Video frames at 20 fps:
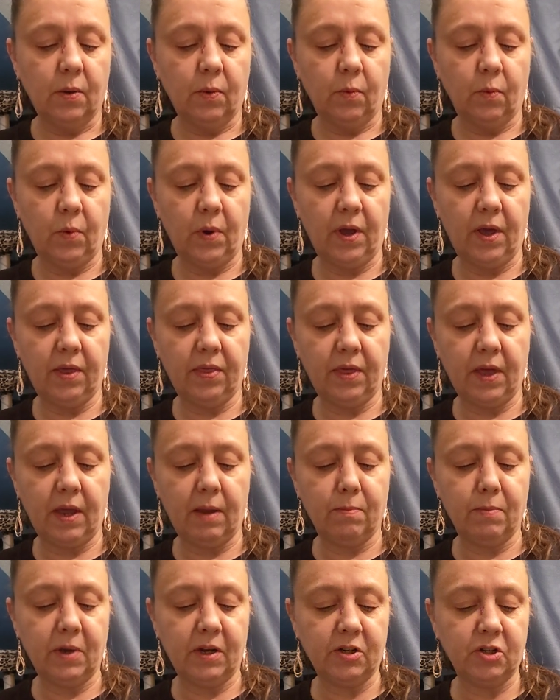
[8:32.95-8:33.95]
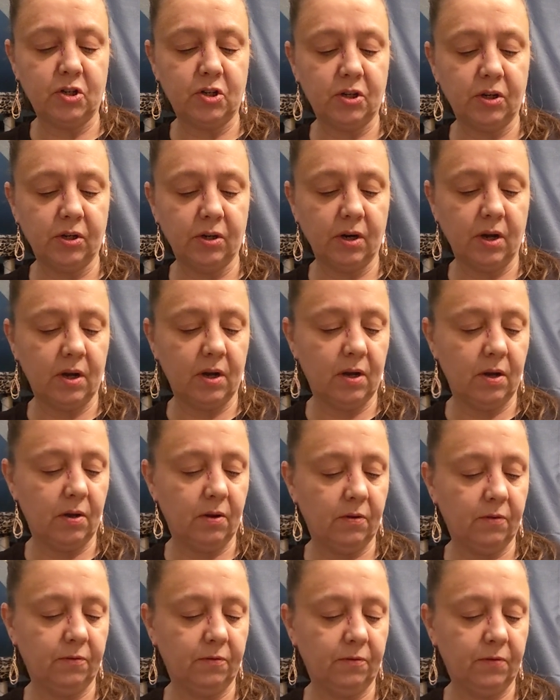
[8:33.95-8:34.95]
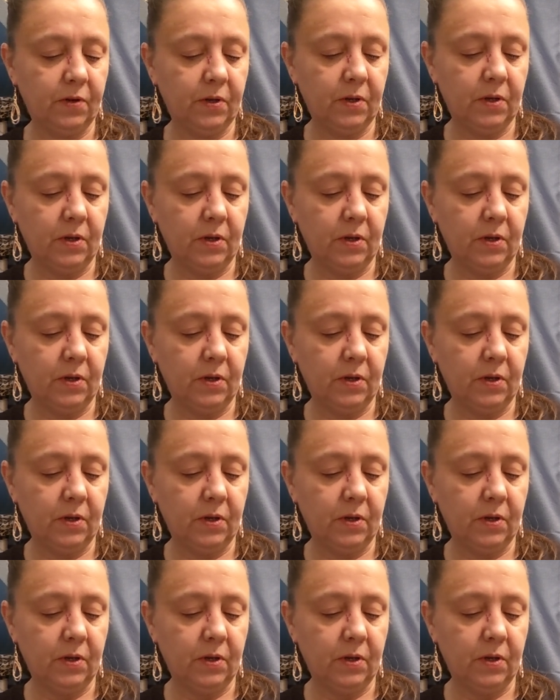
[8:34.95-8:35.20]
with a mixture of